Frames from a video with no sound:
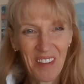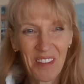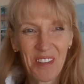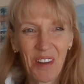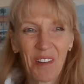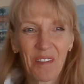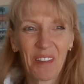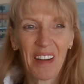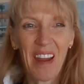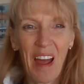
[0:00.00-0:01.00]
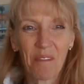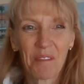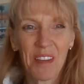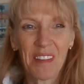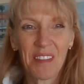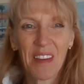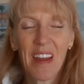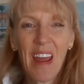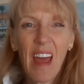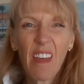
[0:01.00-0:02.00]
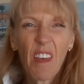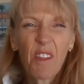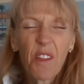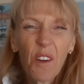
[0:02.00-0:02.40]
So it really helps us. The